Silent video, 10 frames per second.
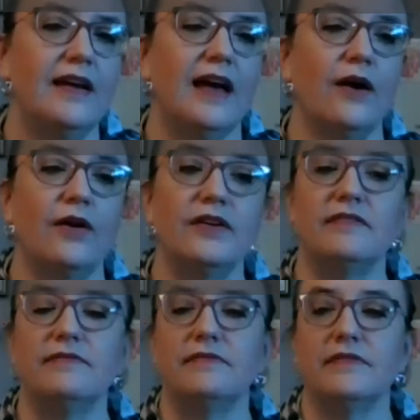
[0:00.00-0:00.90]
Now,
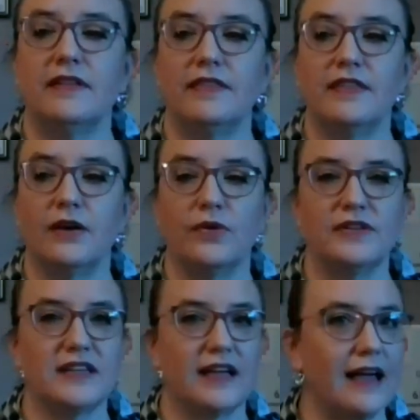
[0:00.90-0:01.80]
there
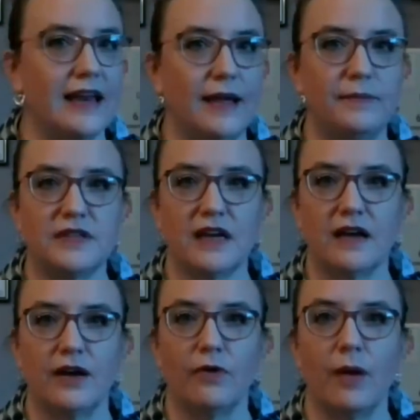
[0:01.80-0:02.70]
was a guy named
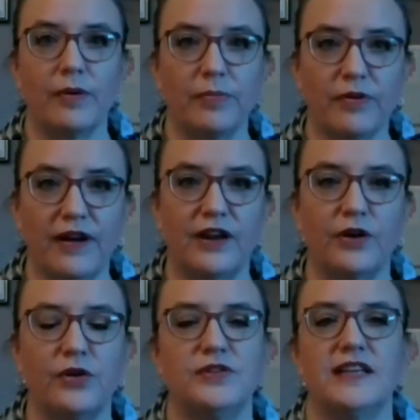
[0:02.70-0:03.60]
Robert
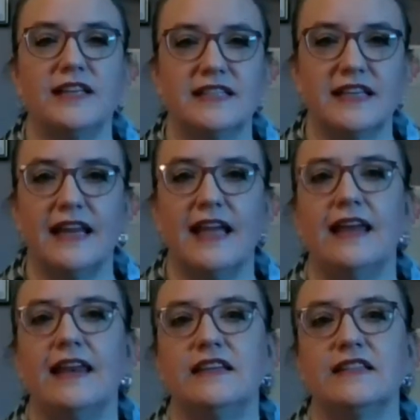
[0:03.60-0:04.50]
Pareto who did a study,
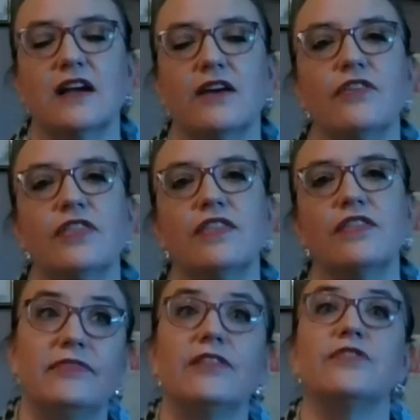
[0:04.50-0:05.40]
and he discovered that
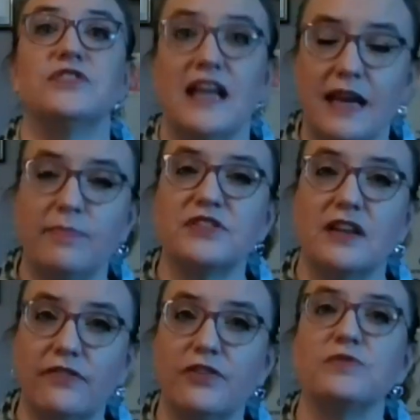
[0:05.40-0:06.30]
the first
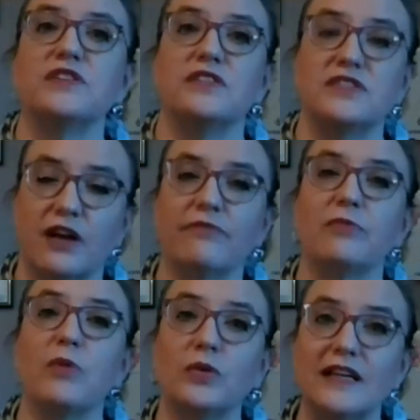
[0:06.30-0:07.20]
80% of your results come
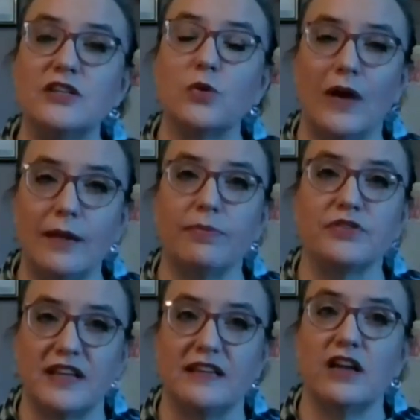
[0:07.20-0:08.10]
from only
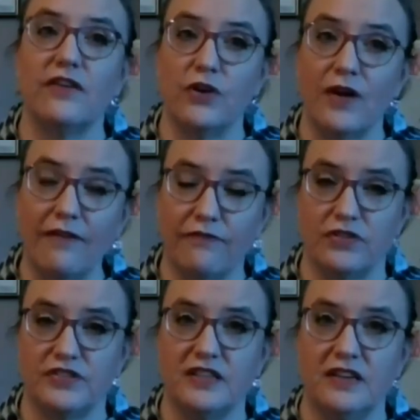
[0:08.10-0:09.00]
20% of your
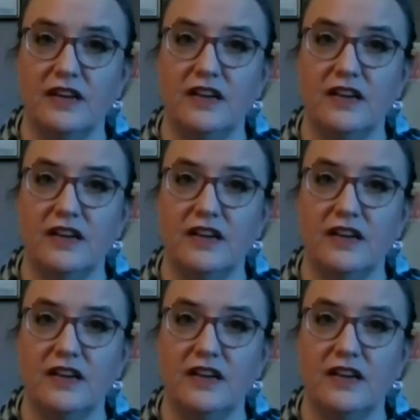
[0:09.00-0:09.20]
efforts.